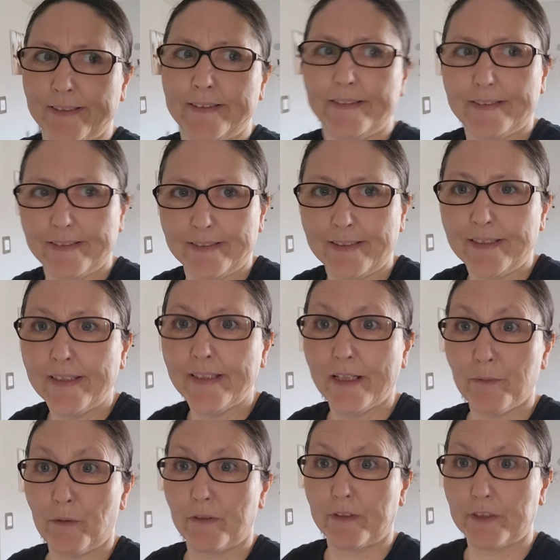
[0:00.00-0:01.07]
I'm
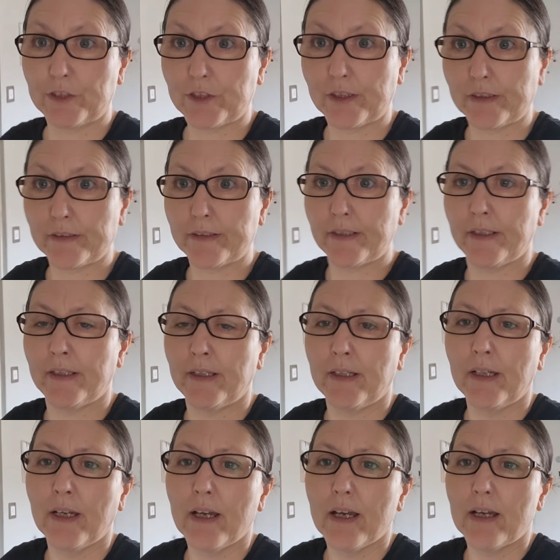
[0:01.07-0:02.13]
already shattered.
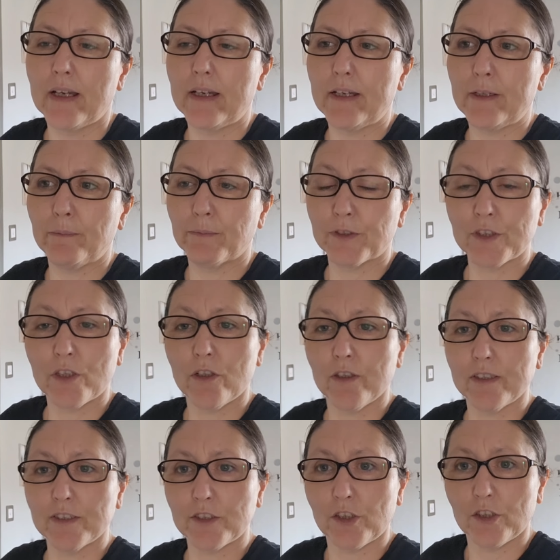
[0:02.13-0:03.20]
So
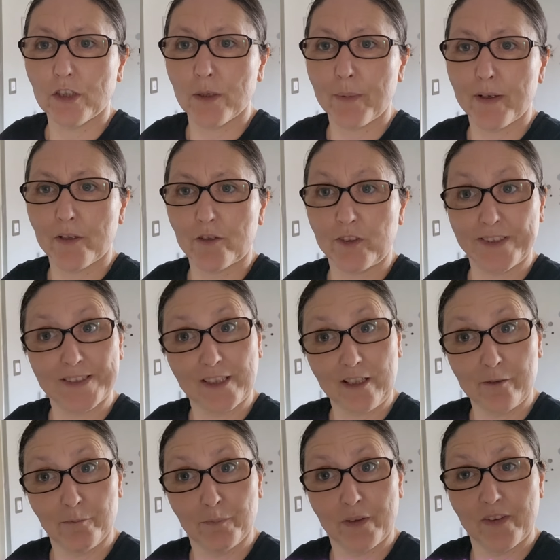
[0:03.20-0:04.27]
let's talk about
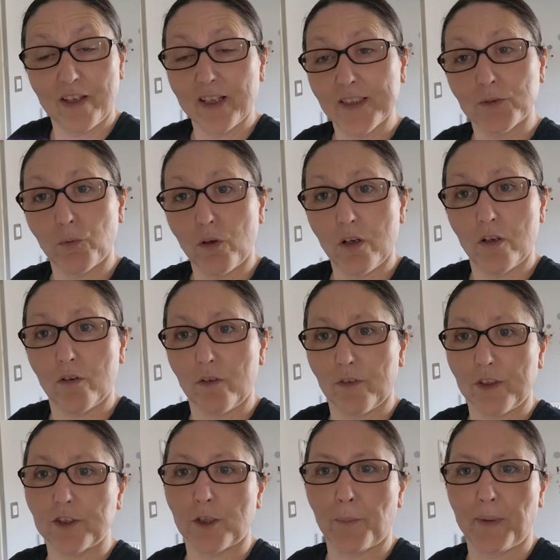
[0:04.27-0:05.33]
Ingham. That is what
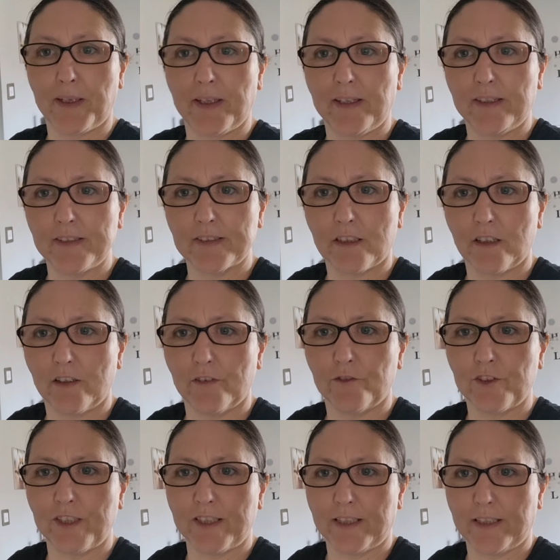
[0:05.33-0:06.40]
the topic is of
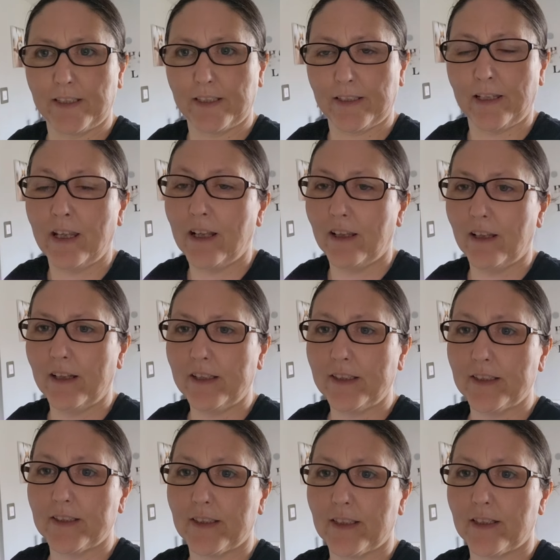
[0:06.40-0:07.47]
today. Like I
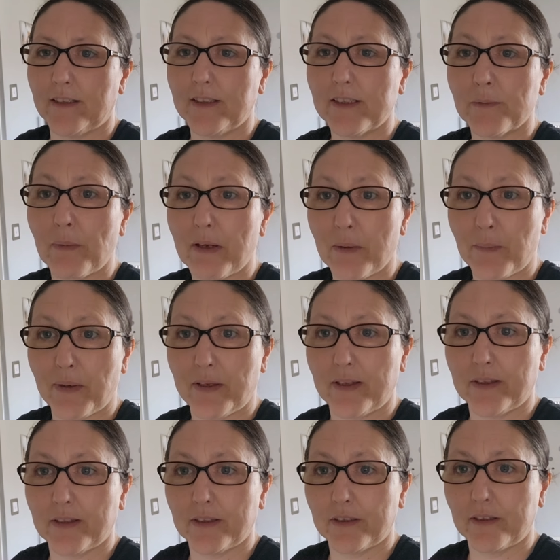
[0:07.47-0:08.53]
say, this is my
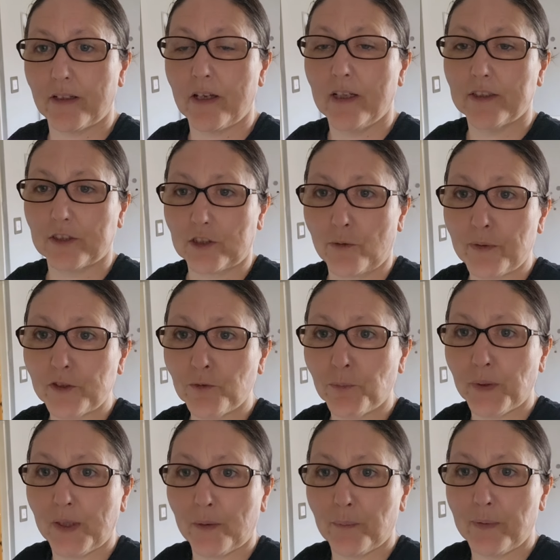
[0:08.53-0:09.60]
opinion, so don't be
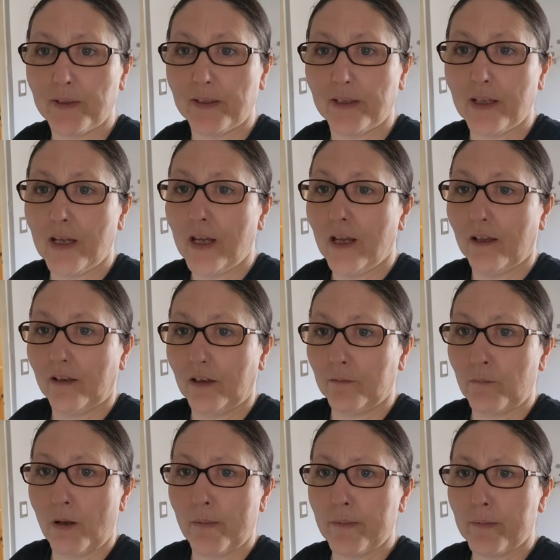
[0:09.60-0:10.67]
jumping on me going
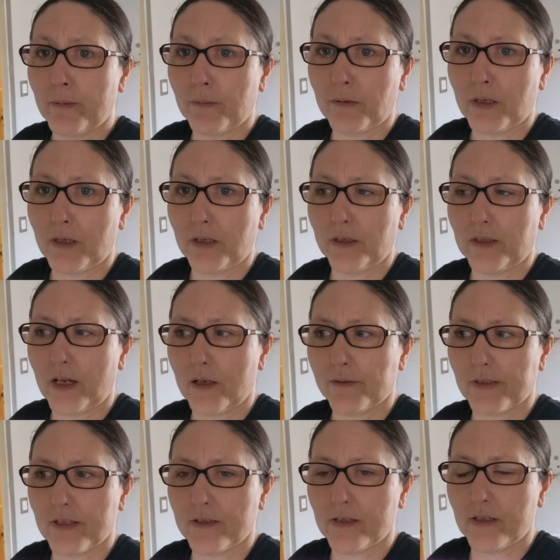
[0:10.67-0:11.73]
blah, blah, blah, blah, you can't
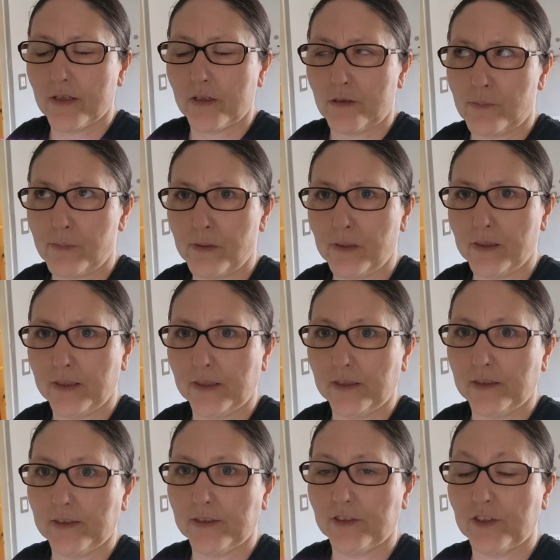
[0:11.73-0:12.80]
say that, you're a bully, you're
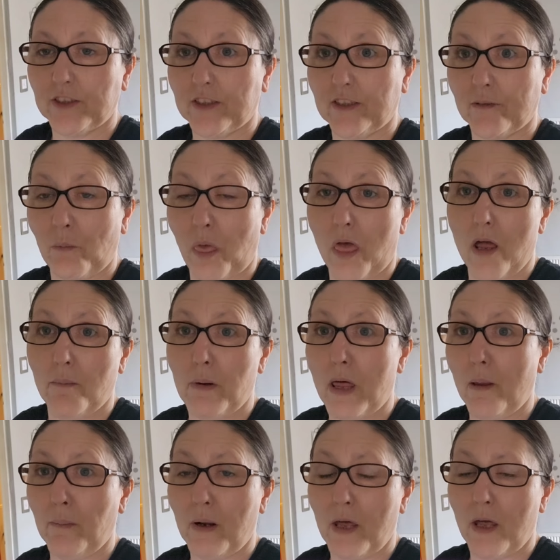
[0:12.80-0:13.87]
this, you're that, blah blah
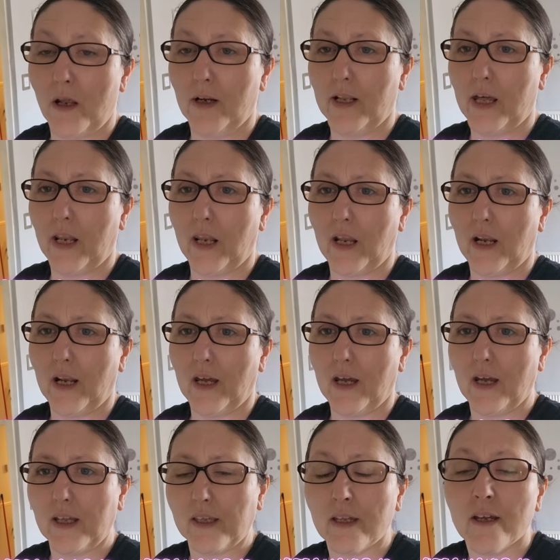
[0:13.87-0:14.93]
blah, lie lie
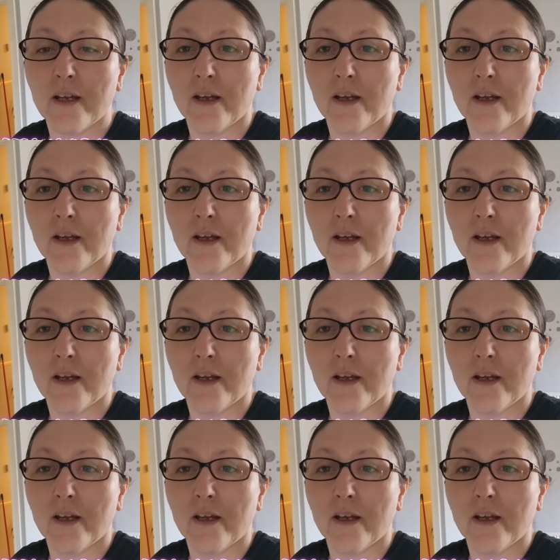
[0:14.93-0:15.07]
lie.